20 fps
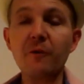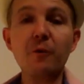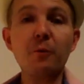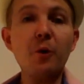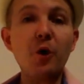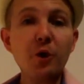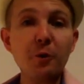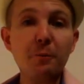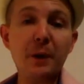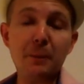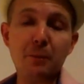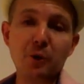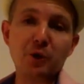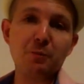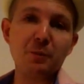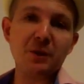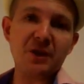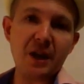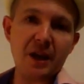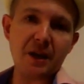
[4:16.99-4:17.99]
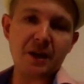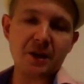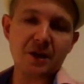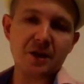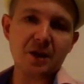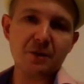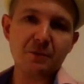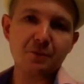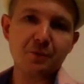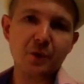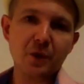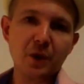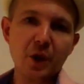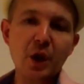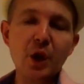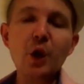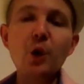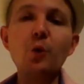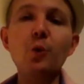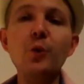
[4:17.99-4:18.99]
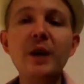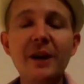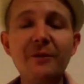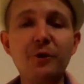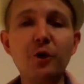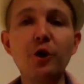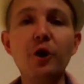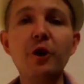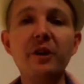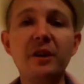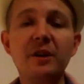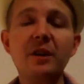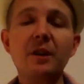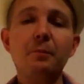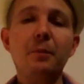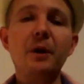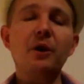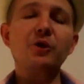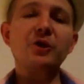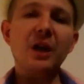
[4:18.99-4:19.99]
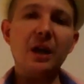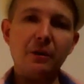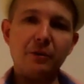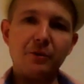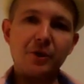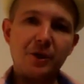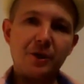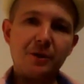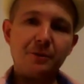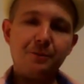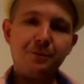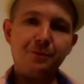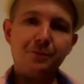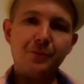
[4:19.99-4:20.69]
from other people's mistakes. We have to learn it by ourselves.